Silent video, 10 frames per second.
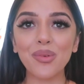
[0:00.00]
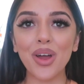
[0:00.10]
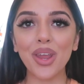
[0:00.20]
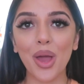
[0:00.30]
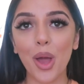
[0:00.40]

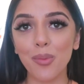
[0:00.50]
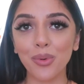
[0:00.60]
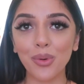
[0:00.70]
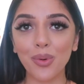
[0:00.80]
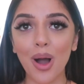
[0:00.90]
everyone, I
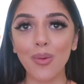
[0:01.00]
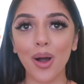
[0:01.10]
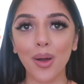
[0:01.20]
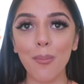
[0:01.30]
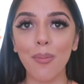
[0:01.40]
hope you're well.
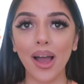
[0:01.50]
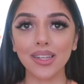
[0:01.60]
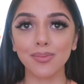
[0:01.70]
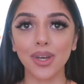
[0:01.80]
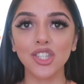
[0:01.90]
Welcome
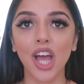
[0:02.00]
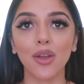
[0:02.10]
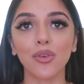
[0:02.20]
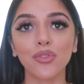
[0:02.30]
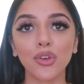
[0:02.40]
back to my
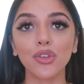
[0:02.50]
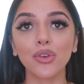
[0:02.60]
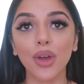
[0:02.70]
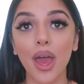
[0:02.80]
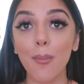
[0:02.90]
channel. If you're
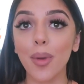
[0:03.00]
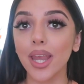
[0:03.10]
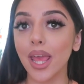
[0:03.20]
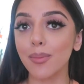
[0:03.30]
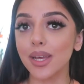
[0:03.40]
new here, my
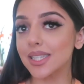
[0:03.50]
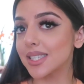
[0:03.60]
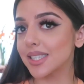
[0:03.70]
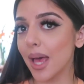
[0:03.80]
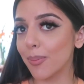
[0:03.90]
name
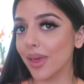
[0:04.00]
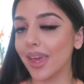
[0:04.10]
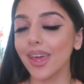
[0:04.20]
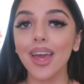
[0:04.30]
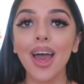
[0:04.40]
is
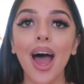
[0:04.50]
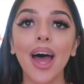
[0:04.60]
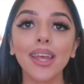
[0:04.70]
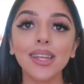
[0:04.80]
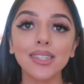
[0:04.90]
Seppi,
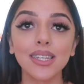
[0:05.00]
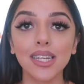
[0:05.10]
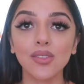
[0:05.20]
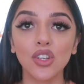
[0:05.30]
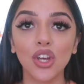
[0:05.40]
and in
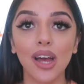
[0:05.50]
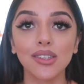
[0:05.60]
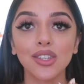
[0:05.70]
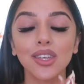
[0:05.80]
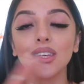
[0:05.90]
today's video,
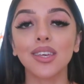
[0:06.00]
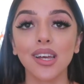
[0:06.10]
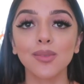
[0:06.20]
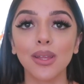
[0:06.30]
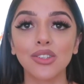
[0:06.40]
as you can
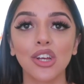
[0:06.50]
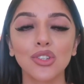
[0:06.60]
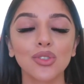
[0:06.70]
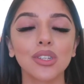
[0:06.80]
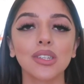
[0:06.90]
guess by the
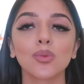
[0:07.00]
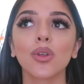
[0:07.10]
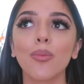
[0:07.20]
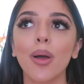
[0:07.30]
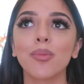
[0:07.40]
title, this is
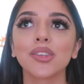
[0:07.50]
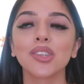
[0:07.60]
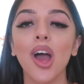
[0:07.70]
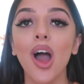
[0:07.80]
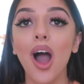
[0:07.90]
one of my
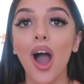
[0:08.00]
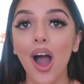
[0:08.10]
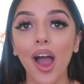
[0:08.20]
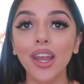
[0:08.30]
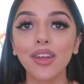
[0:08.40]
most
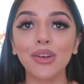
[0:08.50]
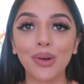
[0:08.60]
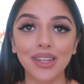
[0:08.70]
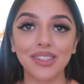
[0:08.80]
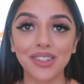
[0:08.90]
highly
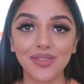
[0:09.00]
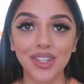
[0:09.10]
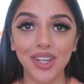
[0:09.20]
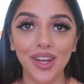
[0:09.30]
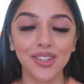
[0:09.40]
requested
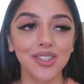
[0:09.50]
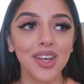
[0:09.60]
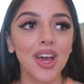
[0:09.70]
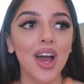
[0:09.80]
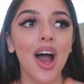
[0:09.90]
videos.
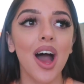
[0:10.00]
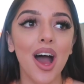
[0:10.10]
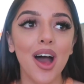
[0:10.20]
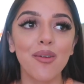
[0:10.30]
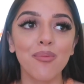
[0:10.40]

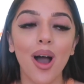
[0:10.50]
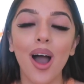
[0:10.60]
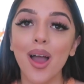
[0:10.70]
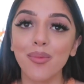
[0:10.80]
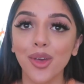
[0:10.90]

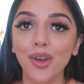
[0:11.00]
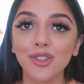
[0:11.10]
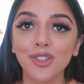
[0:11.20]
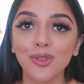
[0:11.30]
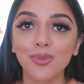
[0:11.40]
I'm
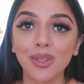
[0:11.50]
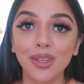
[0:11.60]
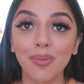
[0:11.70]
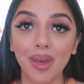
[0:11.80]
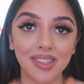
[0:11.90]
going to
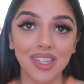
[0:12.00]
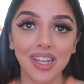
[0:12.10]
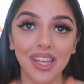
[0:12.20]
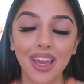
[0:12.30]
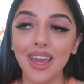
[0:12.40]
be
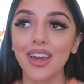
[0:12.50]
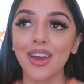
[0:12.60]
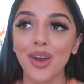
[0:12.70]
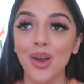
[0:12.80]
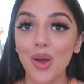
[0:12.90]
basically